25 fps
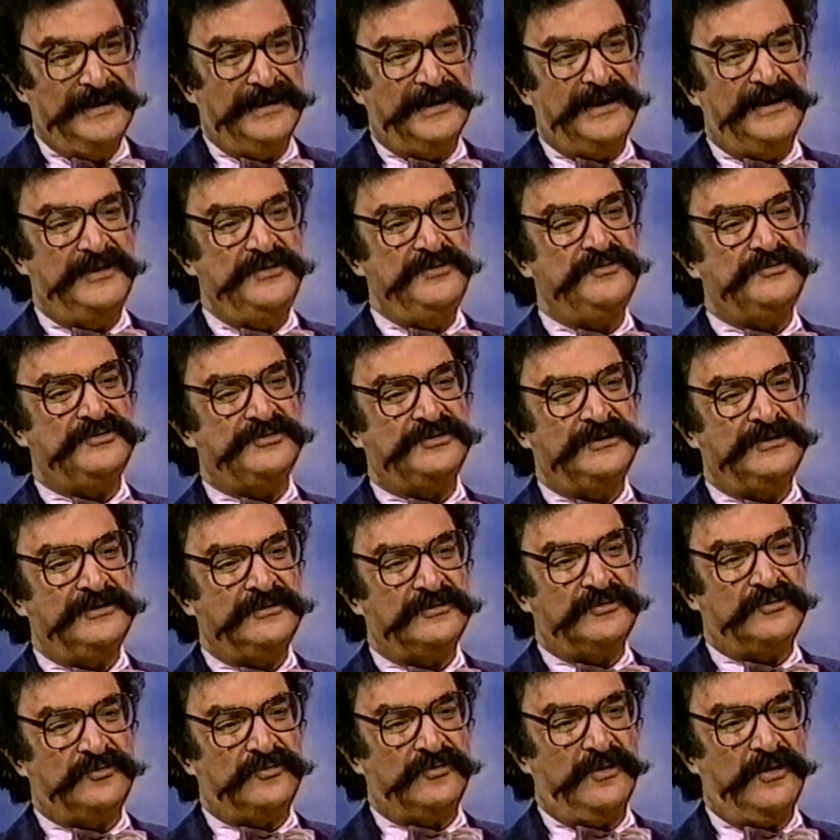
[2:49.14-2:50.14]
Can you still
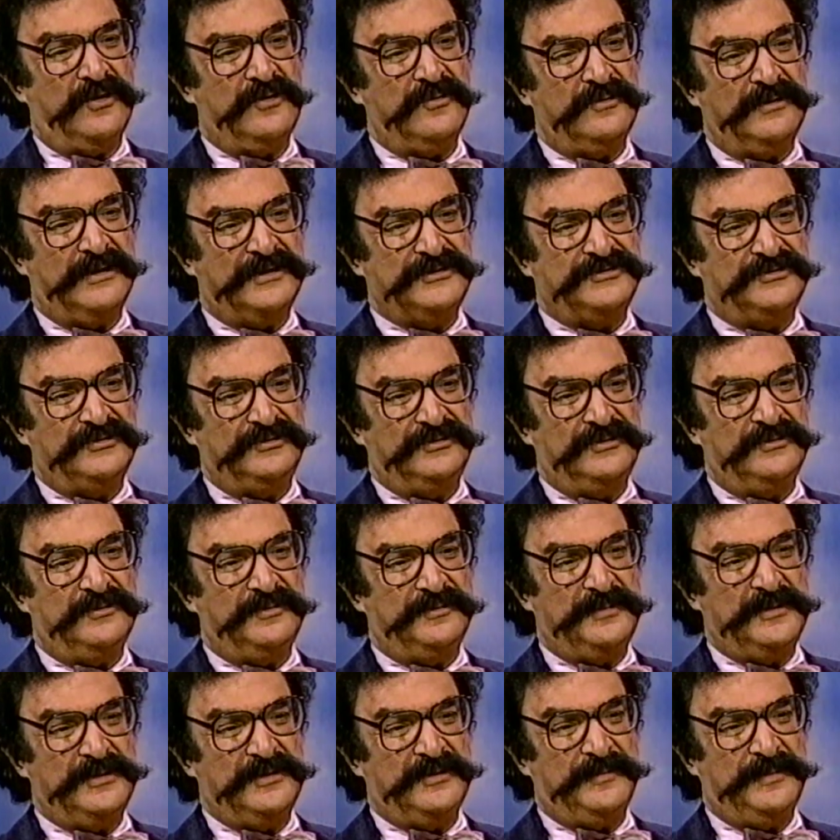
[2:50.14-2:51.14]
crow as you do
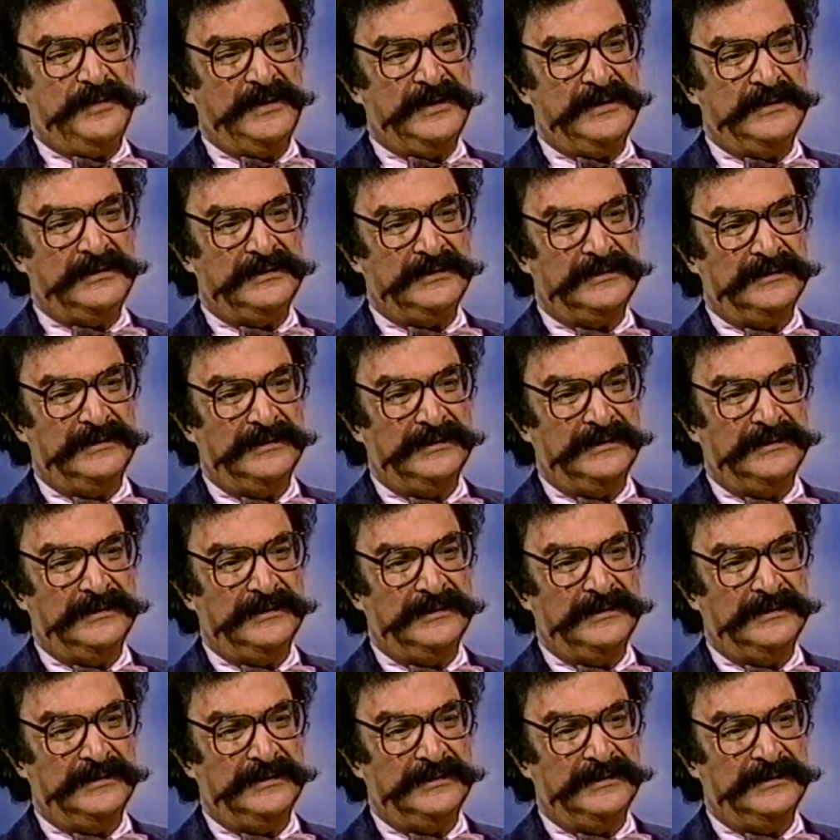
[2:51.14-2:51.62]
in Peter Pan?